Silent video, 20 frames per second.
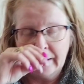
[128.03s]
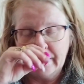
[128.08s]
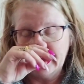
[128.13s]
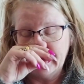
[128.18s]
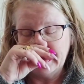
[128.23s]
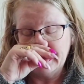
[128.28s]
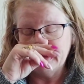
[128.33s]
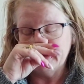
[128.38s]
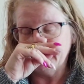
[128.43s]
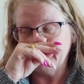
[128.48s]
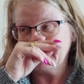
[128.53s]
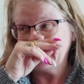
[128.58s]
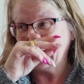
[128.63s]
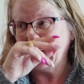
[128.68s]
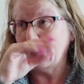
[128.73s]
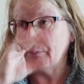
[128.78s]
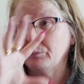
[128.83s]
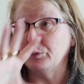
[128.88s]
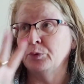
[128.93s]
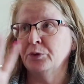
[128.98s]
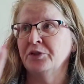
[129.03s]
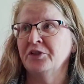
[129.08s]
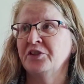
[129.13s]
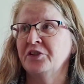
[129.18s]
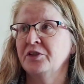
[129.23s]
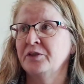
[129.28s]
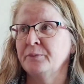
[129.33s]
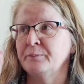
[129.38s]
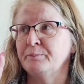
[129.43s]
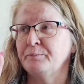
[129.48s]
I
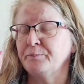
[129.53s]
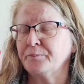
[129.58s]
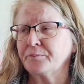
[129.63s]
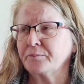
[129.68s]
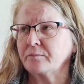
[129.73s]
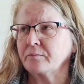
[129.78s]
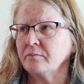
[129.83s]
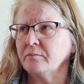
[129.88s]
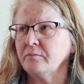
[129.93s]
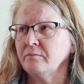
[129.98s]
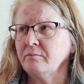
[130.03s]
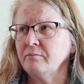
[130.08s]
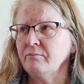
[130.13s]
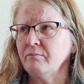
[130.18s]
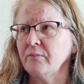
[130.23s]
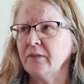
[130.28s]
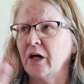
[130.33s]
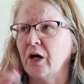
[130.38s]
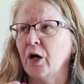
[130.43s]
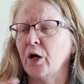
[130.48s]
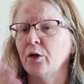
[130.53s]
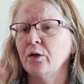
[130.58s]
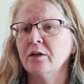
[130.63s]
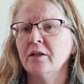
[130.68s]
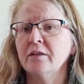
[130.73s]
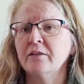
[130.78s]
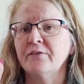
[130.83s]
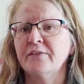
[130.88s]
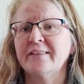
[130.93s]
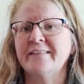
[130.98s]
put a whole
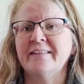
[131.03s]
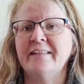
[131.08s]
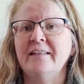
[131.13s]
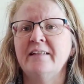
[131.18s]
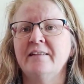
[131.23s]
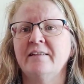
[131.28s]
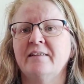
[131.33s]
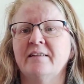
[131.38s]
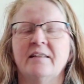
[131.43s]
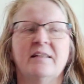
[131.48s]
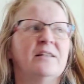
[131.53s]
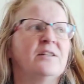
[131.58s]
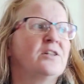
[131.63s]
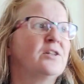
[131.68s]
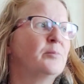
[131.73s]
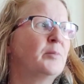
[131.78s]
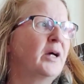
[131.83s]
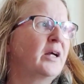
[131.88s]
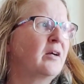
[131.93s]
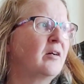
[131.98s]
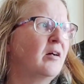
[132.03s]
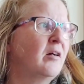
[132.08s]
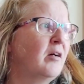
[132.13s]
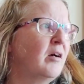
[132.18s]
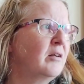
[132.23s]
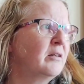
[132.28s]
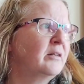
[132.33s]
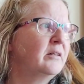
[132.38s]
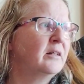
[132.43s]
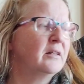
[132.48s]
load of seeds into my
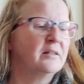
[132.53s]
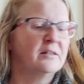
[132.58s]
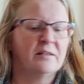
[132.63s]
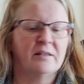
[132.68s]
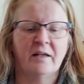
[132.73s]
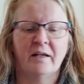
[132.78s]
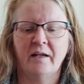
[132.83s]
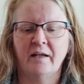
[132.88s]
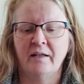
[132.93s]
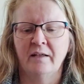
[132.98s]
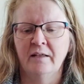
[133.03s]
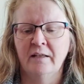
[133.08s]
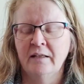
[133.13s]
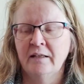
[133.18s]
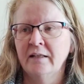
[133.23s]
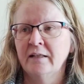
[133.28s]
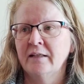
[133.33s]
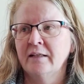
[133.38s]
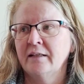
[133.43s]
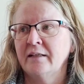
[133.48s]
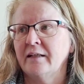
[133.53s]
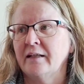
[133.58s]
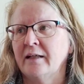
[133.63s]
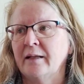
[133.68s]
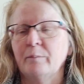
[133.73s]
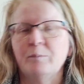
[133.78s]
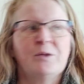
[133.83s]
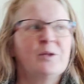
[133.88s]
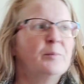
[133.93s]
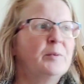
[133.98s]
cart the other day
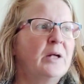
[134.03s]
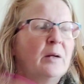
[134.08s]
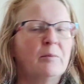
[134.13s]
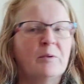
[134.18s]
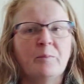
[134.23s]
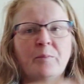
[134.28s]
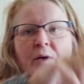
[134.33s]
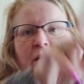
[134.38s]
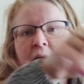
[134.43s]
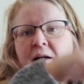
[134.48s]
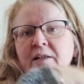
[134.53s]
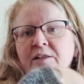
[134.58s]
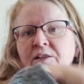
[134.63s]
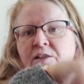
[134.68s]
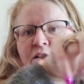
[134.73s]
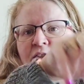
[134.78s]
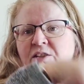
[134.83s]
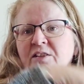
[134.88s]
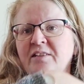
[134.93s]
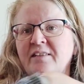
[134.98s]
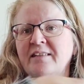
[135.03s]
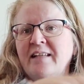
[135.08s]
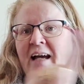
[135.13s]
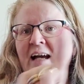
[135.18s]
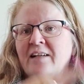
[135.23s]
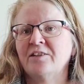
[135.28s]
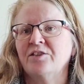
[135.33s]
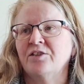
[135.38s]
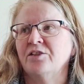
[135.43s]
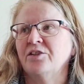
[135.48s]
to be able to buy to just
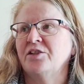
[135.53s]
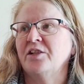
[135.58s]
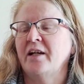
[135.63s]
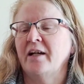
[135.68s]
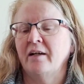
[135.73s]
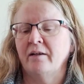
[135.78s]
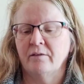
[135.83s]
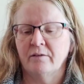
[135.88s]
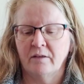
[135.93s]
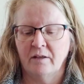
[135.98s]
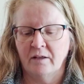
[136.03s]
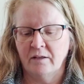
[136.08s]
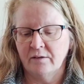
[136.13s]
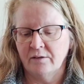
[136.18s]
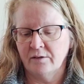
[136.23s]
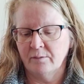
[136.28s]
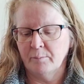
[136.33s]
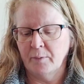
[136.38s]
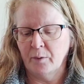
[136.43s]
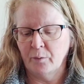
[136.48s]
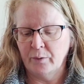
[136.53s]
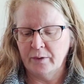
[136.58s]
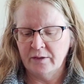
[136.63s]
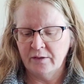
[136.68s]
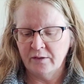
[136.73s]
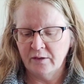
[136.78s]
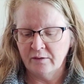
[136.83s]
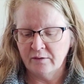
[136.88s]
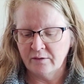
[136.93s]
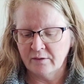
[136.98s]
scatter down under my
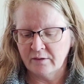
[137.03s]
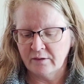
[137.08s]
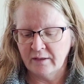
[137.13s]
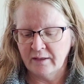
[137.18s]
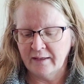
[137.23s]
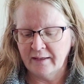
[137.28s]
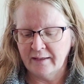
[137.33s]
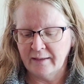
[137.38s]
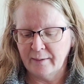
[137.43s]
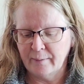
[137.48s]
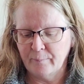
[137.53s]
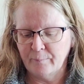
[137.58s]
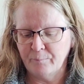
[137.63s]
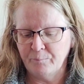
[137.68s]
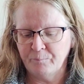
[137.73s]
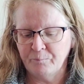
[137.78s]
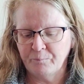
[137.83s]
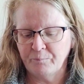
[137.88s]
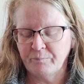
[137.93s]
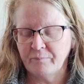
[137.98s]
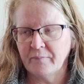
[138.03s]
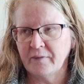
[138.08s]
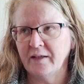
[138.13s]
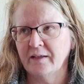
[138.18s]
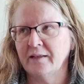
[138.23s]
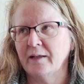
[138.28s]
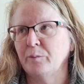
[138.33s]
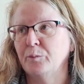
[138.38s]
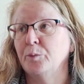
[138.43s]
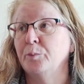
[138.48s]
windows. And
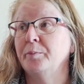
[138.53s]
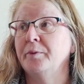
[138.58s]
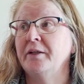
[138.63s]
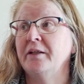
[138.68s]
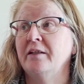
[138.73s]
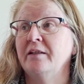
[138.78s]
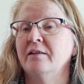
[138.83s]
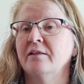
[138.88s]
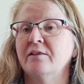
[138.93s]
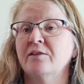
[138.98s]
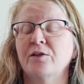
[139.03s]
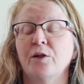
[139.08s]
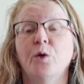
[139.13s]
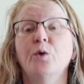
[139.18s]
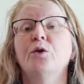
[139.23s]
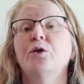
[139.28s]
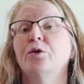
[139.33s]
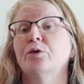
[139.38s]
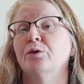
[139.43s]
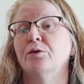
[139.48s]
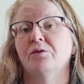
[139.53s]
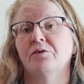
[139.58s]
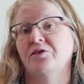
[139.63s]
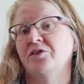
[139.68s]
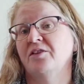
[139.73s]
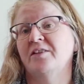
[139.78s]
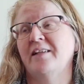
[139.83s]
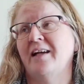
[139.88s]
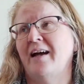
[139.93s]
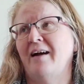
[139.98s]
that would be so cool
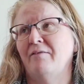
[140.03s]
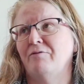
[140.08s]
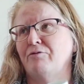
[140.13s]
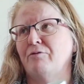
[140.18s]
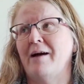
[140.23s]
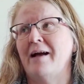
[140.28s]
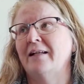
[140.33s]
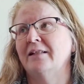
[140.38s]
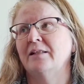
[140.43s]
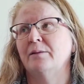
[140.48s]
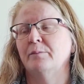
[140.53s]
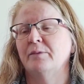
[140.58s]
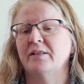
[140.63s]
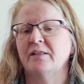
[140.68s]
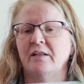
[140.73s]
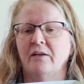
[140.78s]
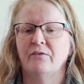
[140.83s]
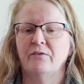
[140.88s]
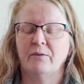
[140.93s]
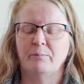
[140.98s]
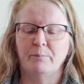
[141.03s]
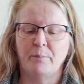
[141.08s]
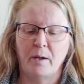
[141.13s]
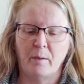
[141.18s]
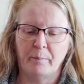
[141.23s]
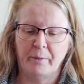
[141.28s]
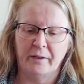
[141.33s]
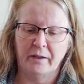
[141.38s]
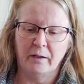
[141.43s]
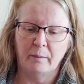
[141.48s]
just to have random stuff
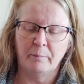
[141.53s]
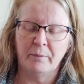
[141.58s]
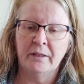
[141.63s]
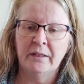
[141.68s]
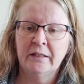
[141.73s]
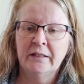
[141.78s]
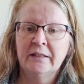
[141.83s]
popping up.